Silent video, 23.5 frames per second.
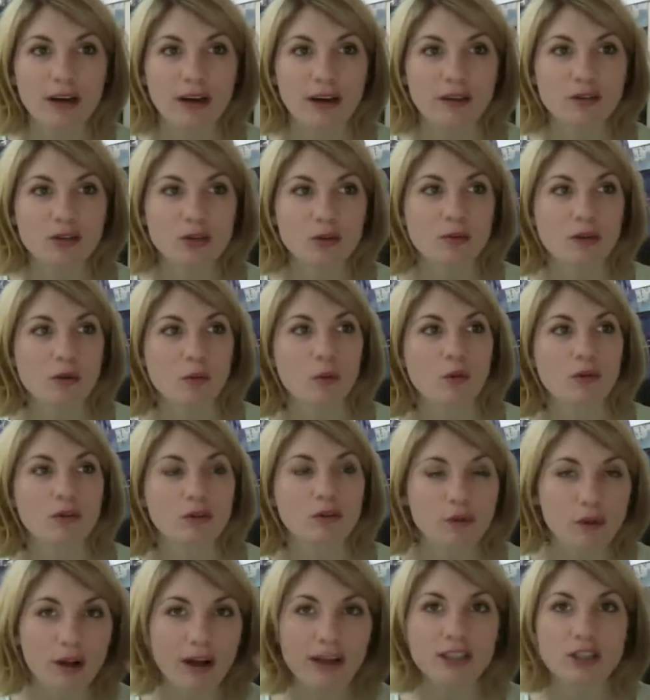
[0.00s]
if something was
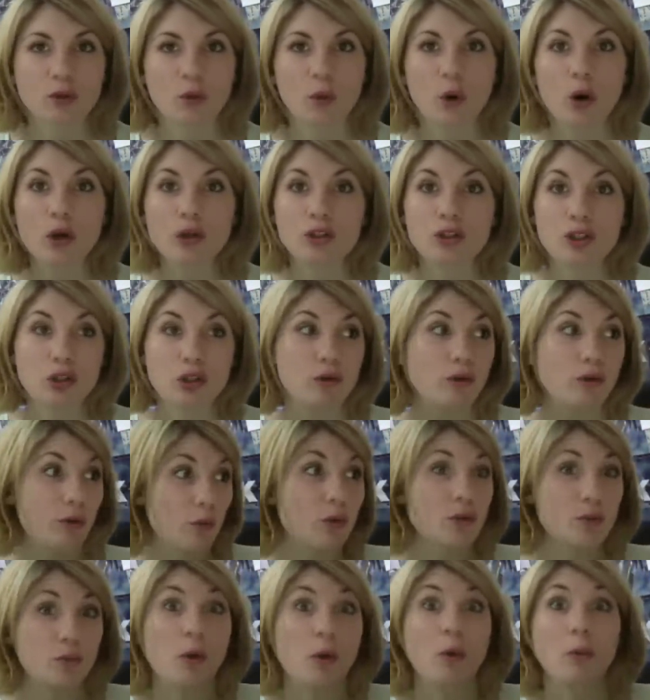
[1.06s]
flying towards you, it
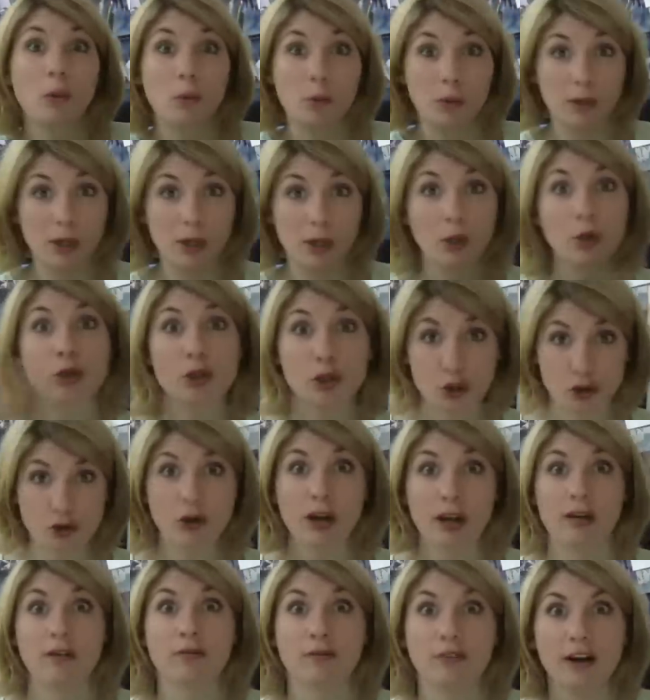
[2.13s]
was probably on a
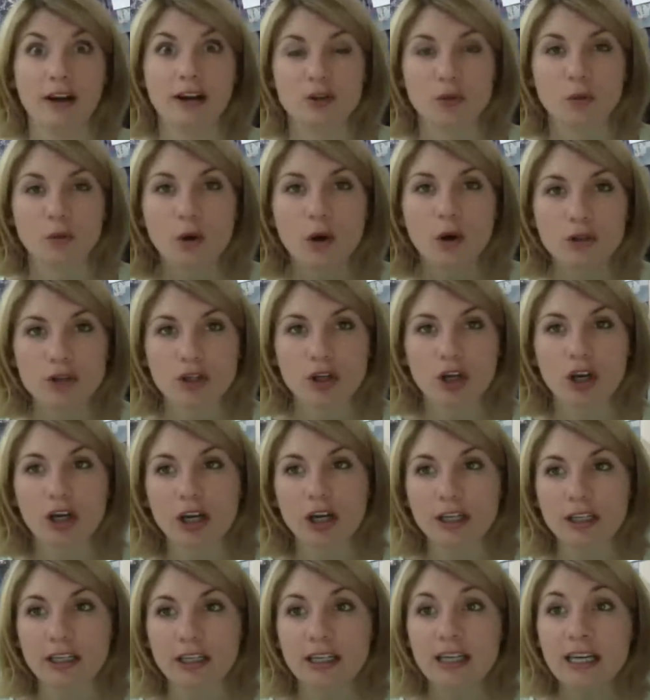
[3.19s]
string flying towards you,
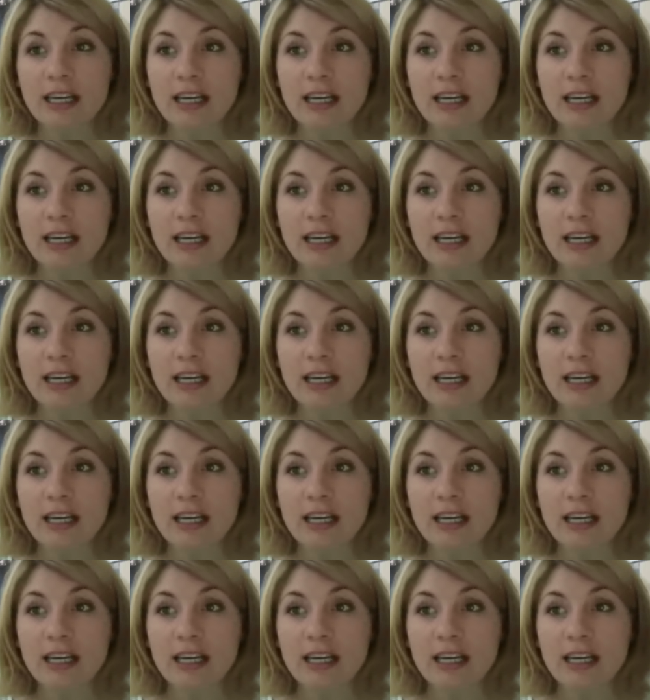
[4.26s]
and